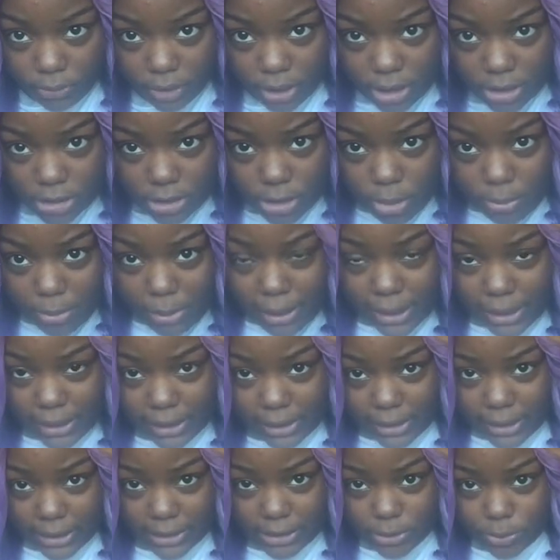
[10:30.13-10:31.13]
so my
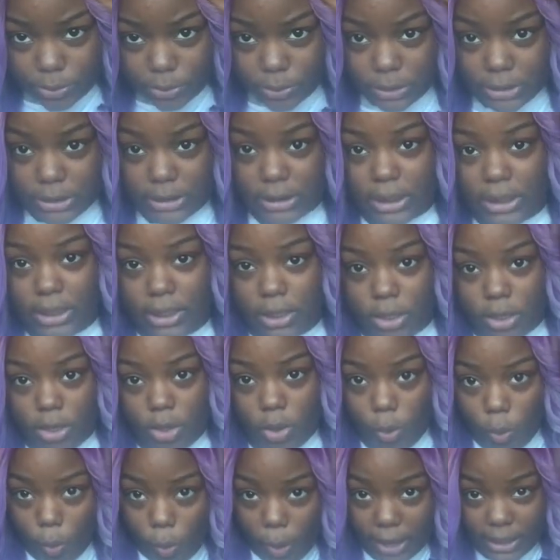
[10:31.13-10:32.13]
lace wasn't
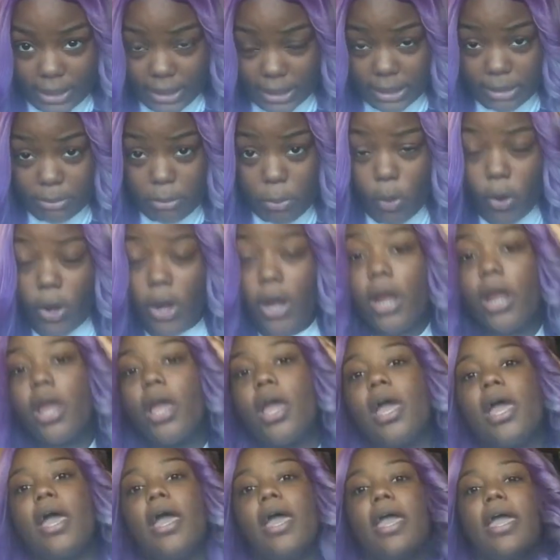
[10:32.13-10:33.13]
white anymore.
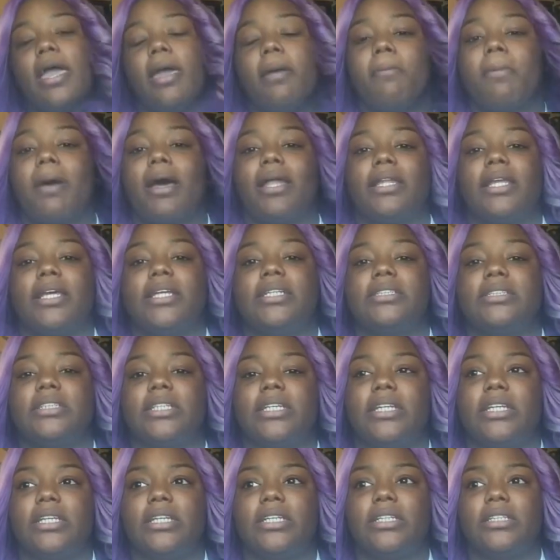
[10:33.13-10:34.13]
And my lace
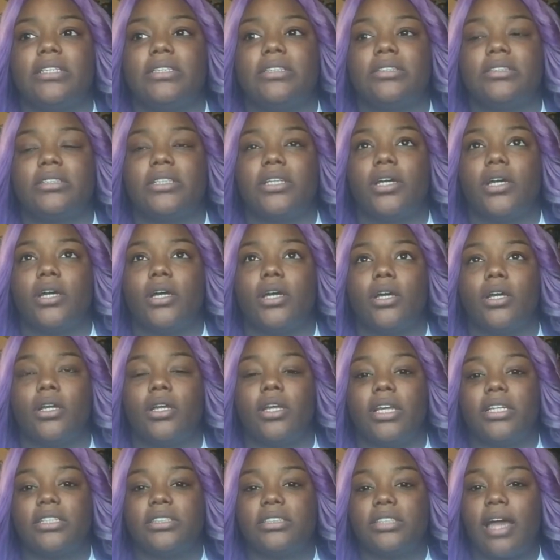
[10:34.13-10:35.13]
is,
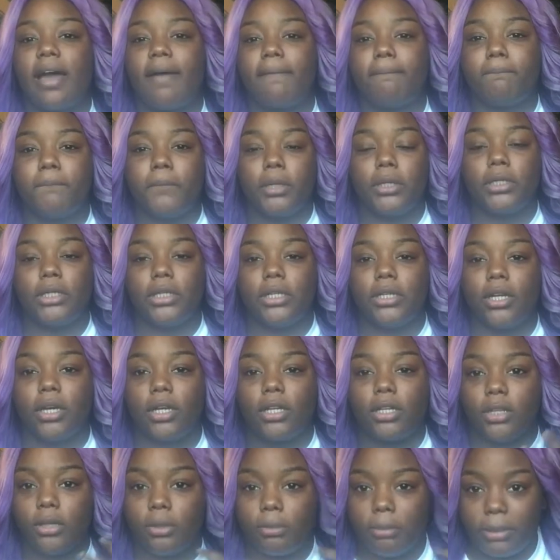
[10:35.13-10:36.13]
it's not fully
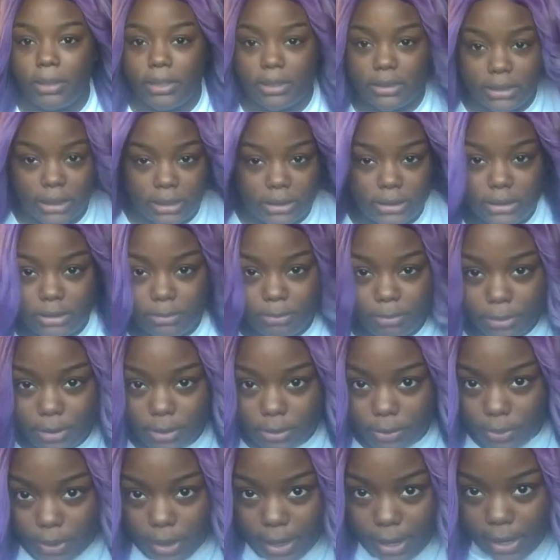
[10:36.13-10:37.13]
colored because I just put
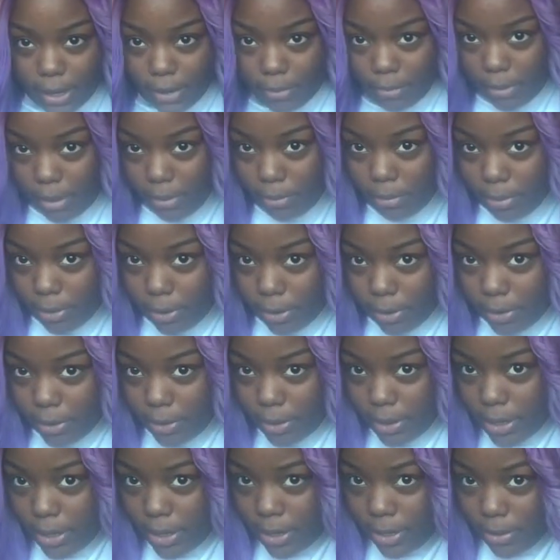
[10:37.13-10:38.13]
it where I had my part,
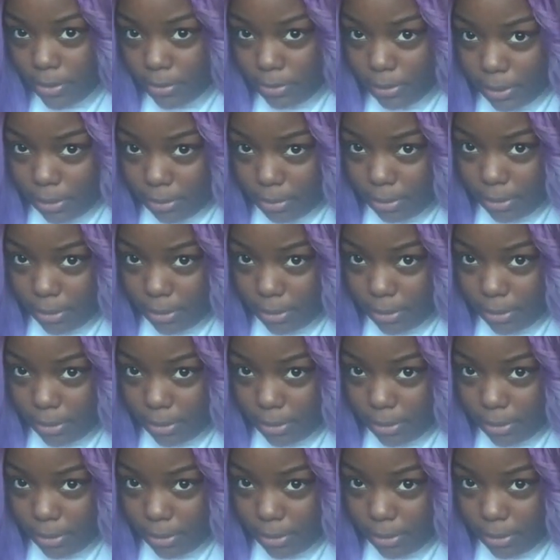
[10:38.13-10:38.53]
but I